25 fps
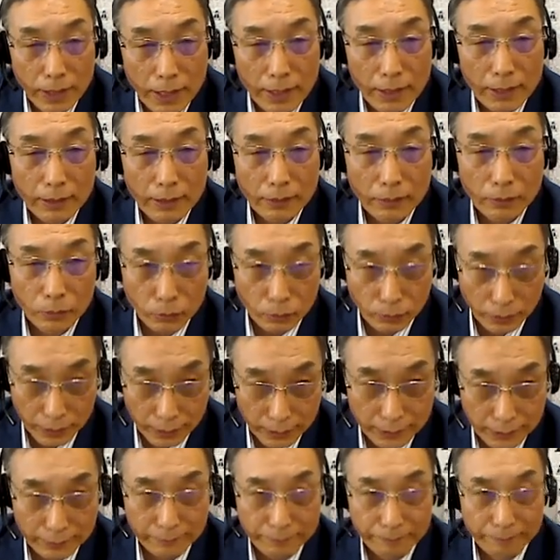In order
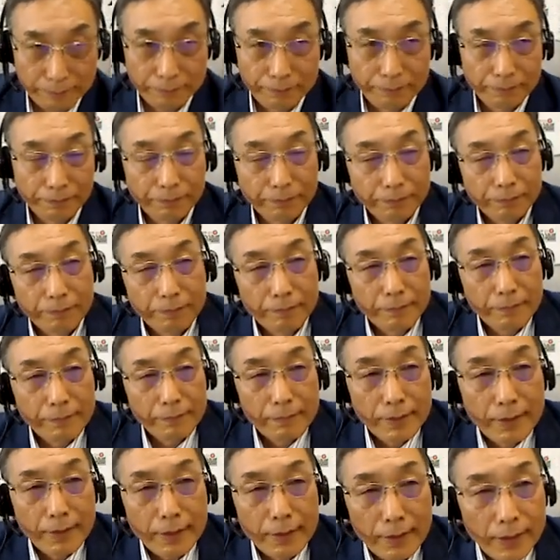to have good water
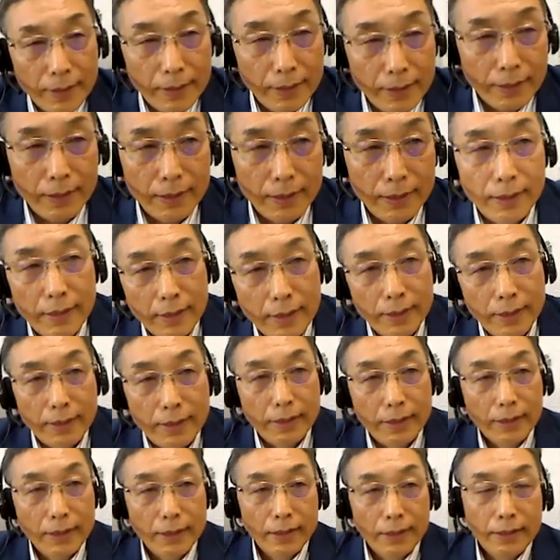in a fish tank,
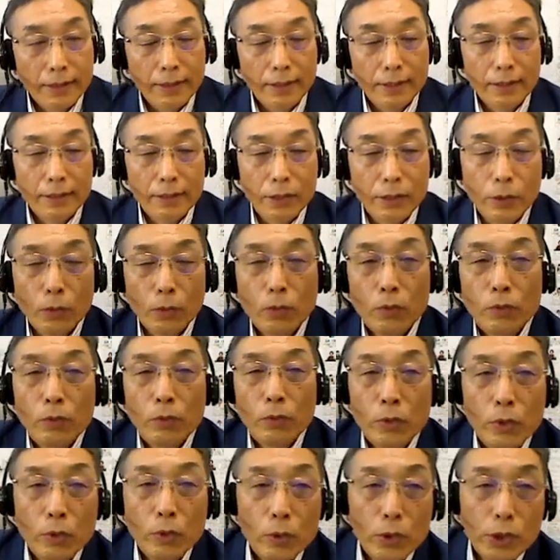I mean, what can we
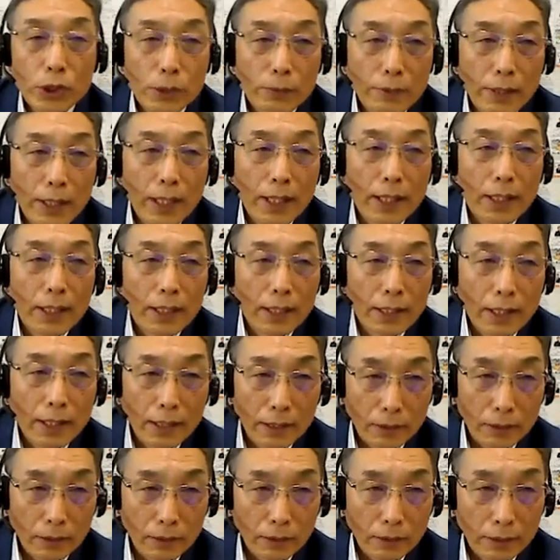do? So it's
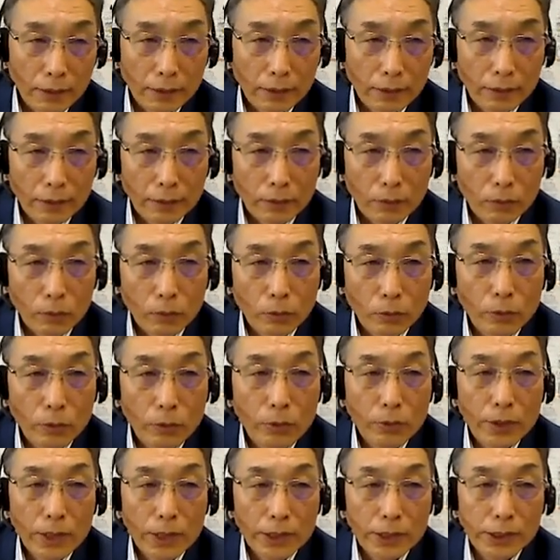like discussing this
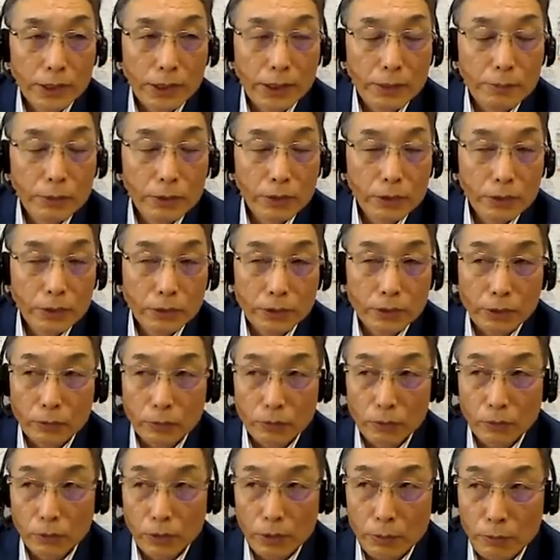kind of
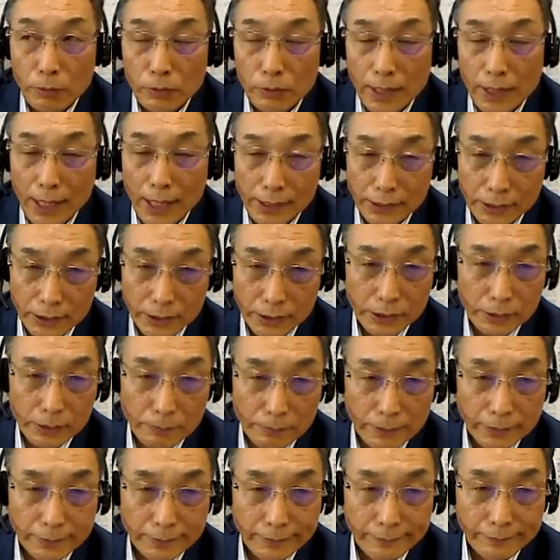issue.
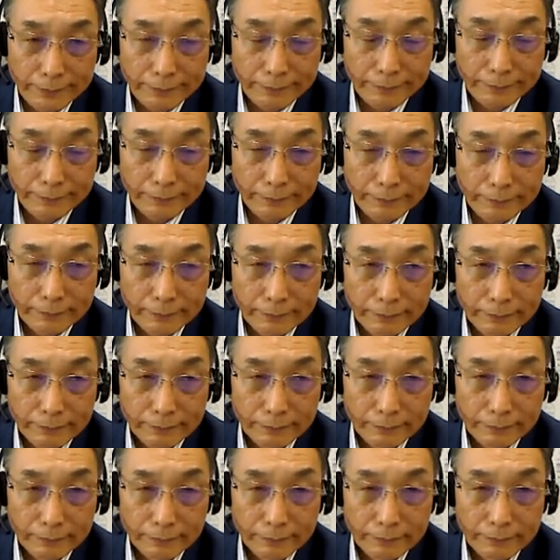You know,
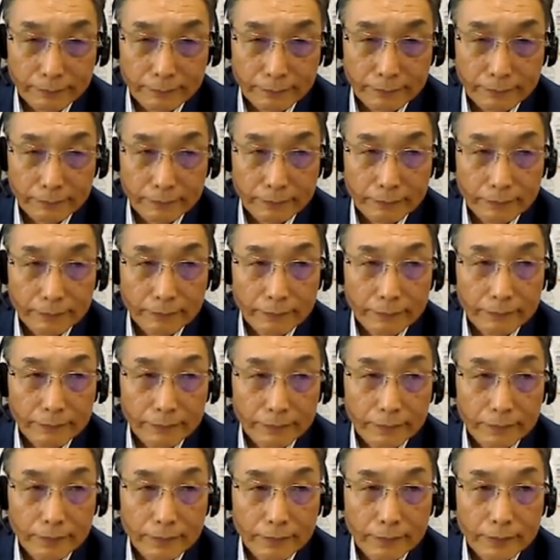Japanese teachers
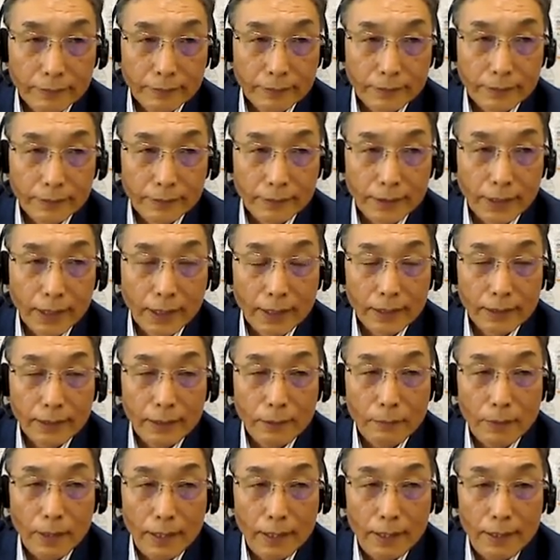
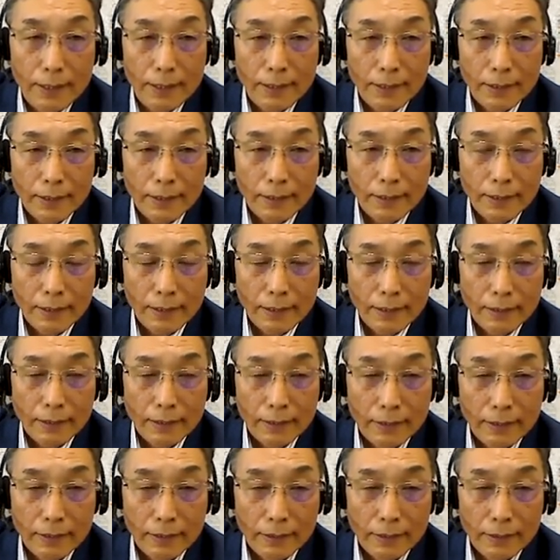focus on the
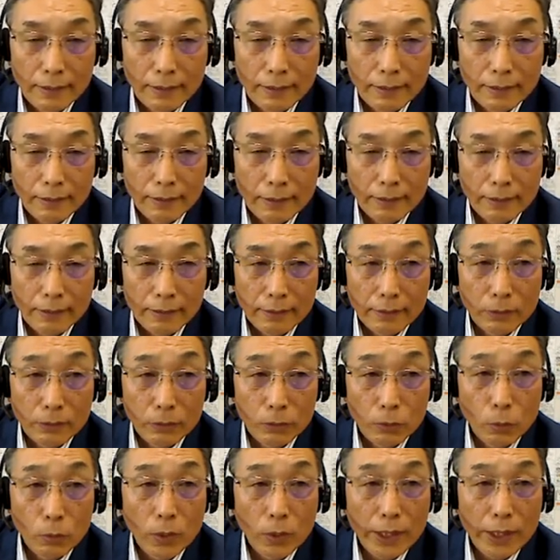better
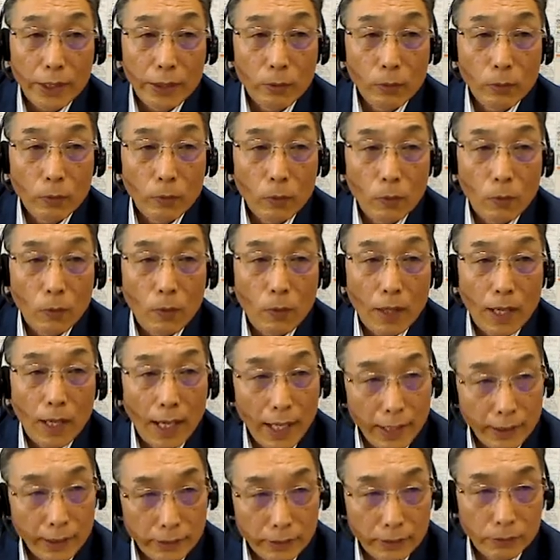environment or
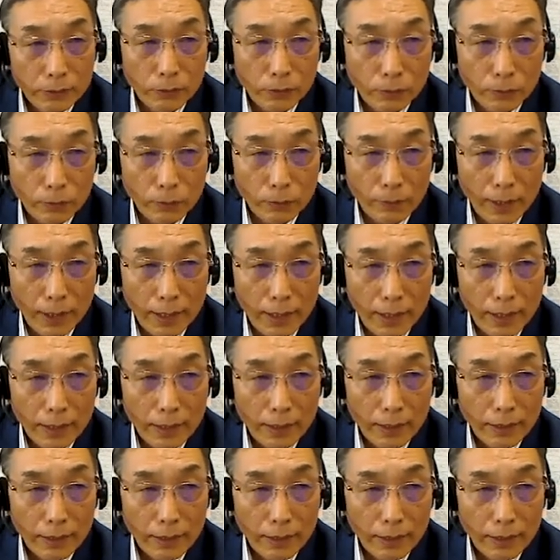the better team.